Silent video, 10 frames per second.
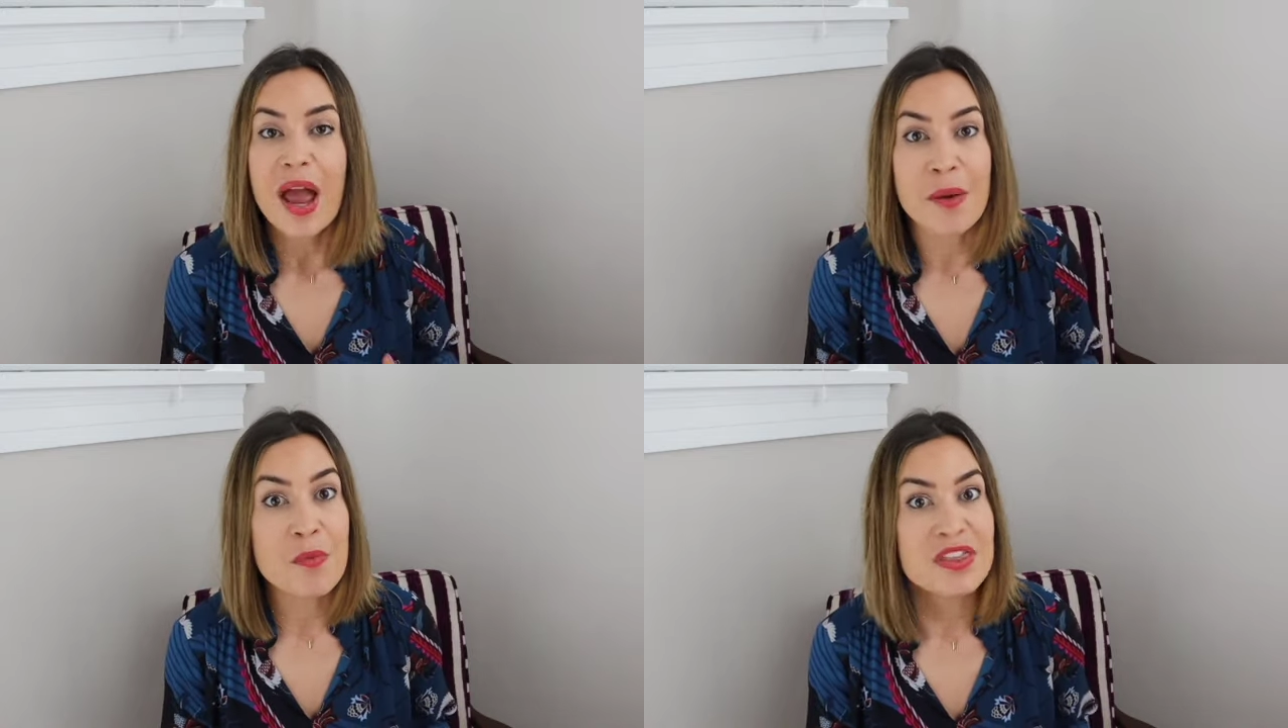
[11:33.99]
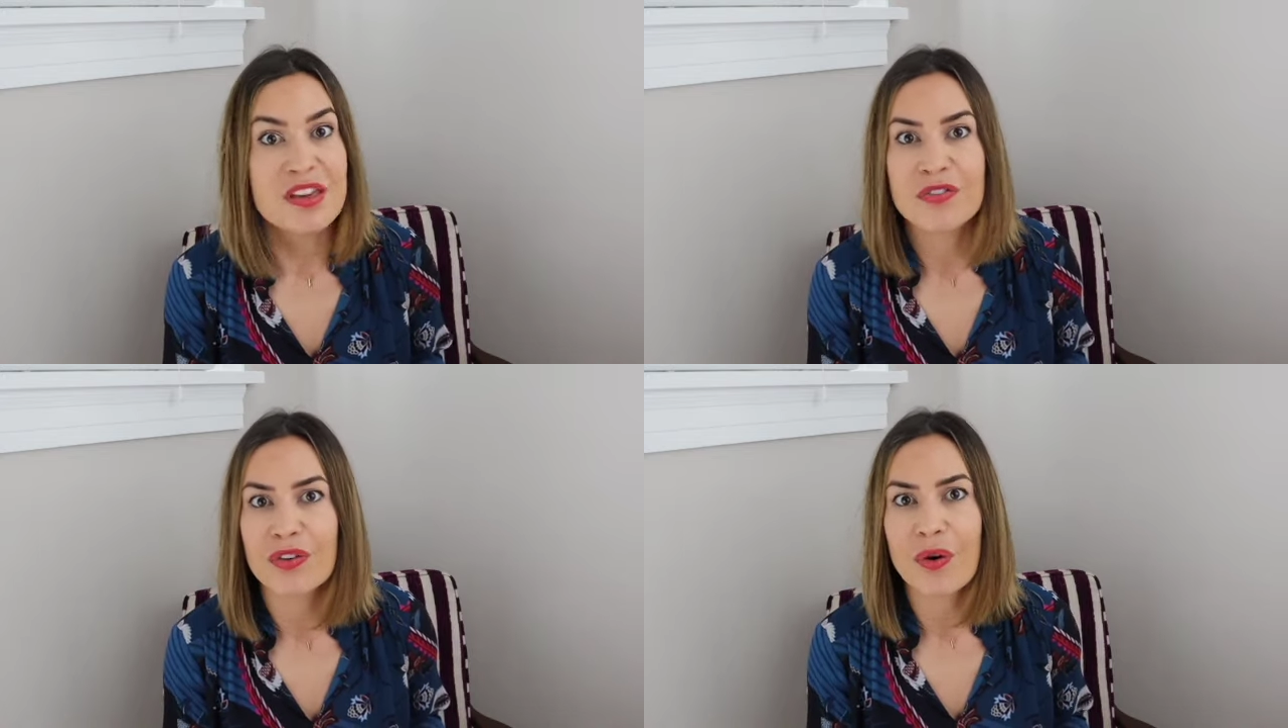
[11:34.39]
And with
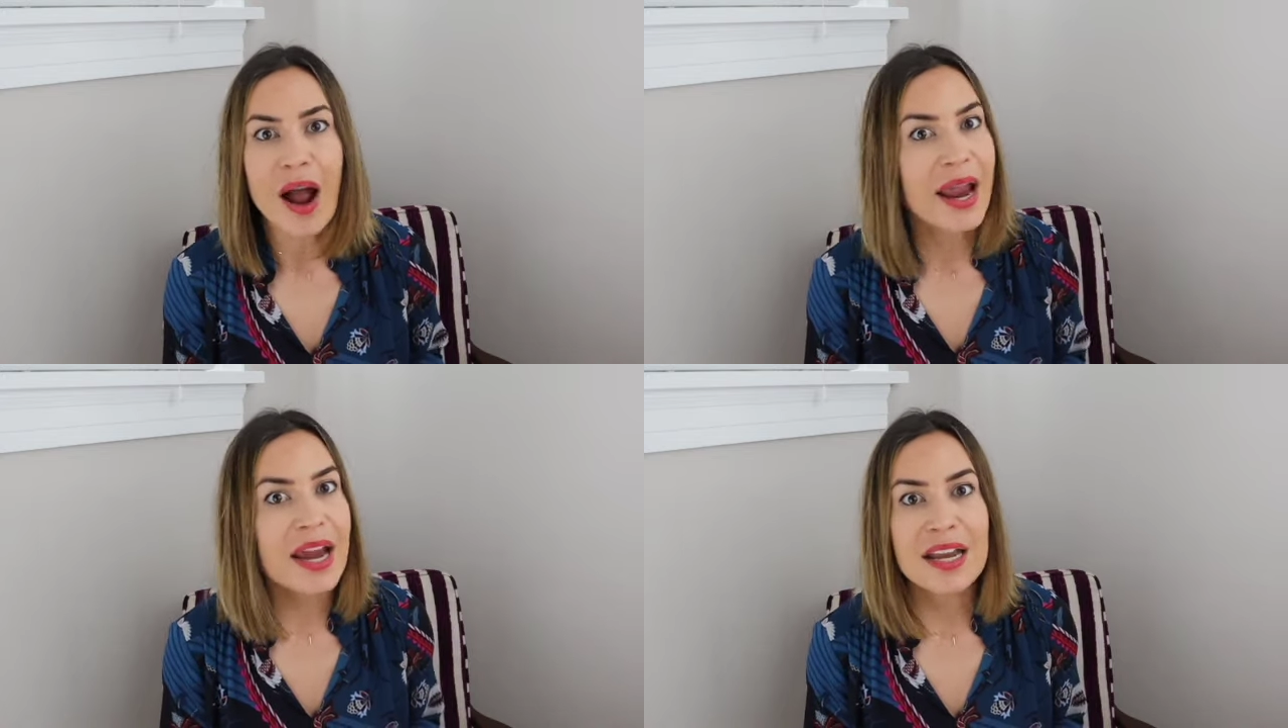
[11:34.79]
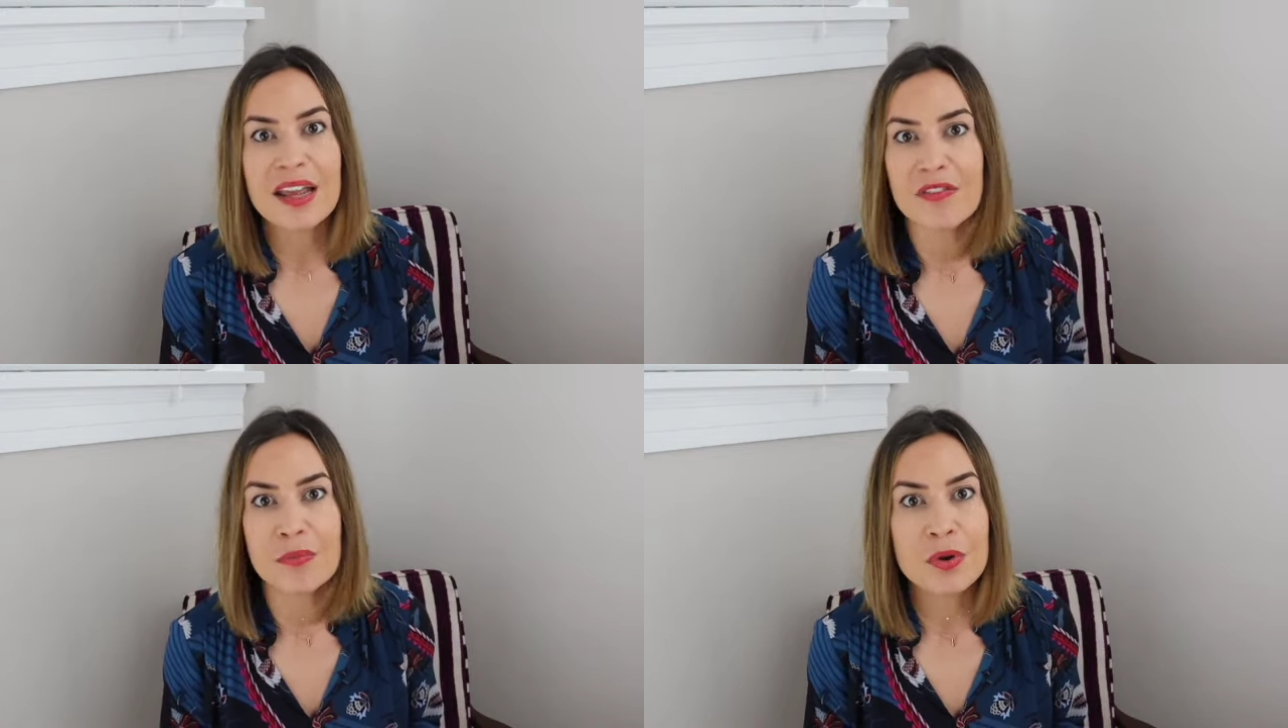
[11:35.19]
the variety
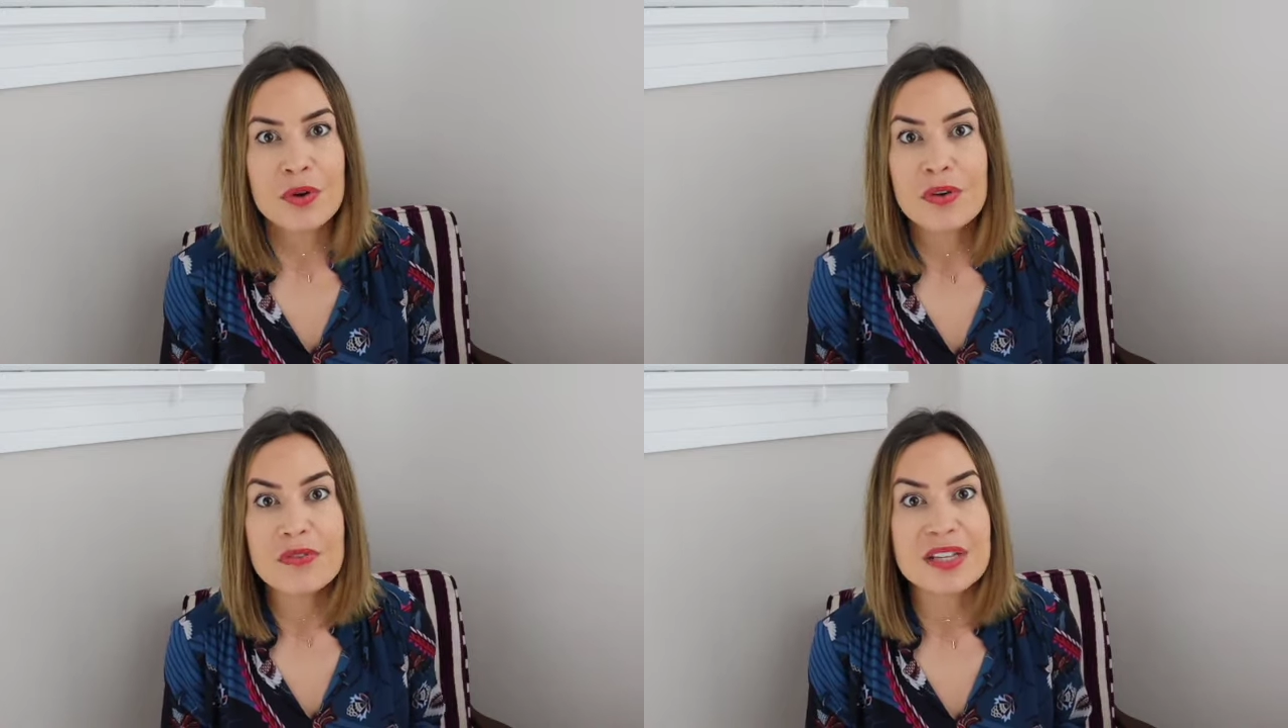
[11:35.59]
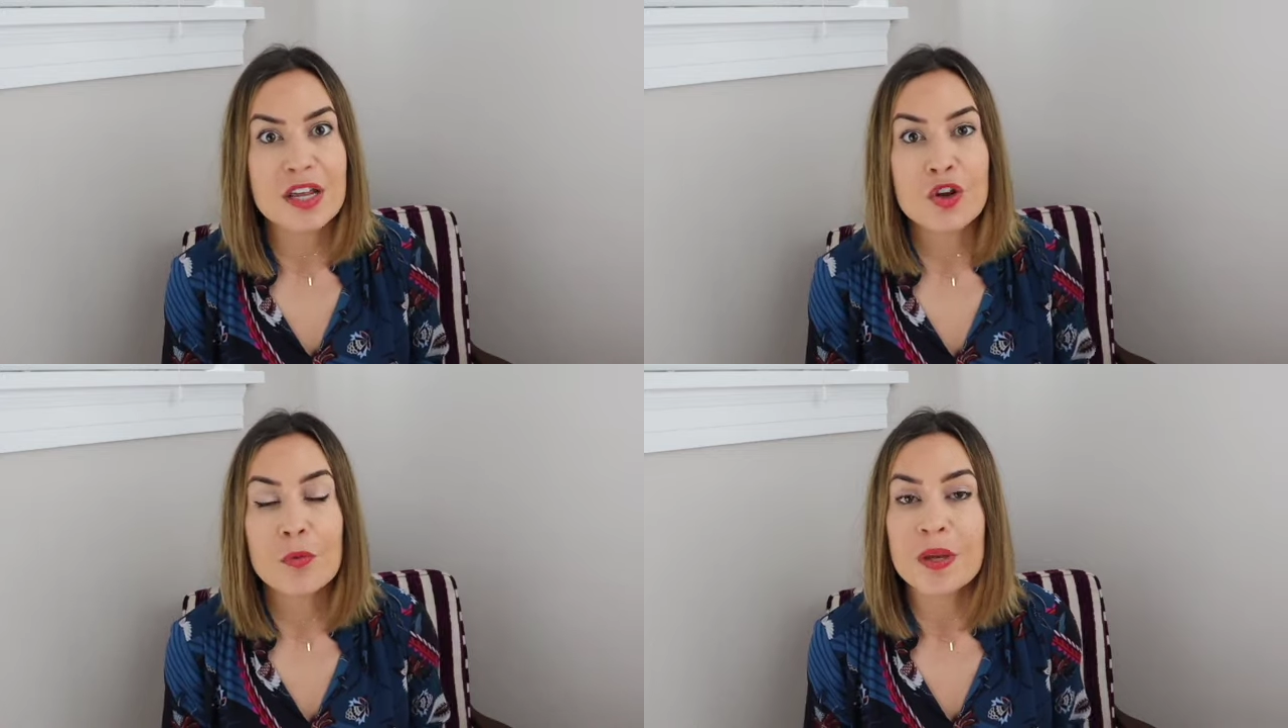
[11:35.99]
of moves that
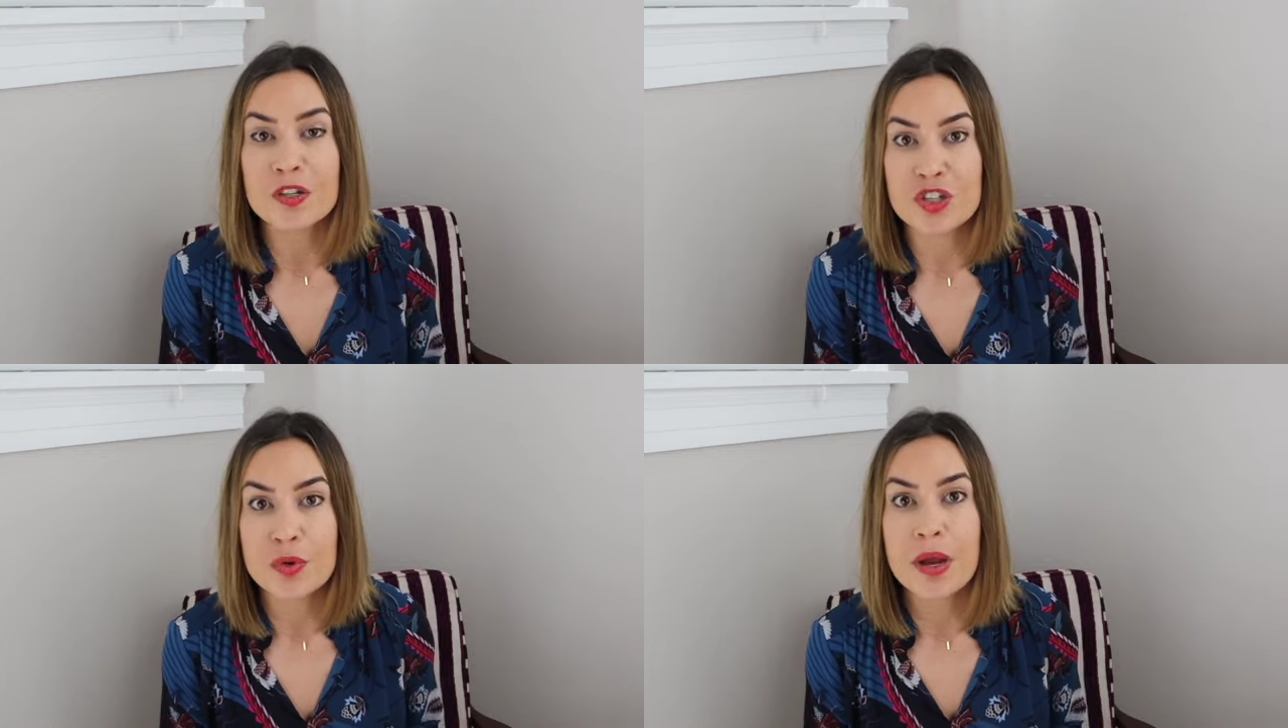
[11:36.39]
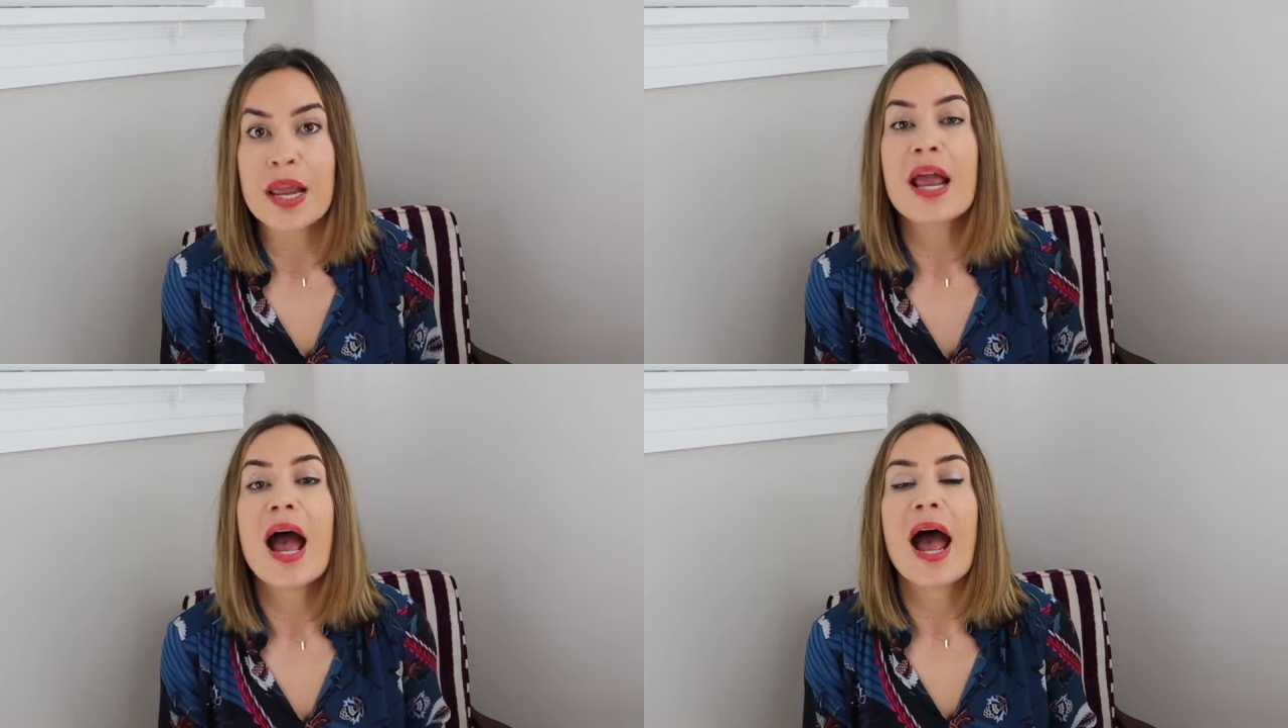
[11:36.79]
you'll be doing,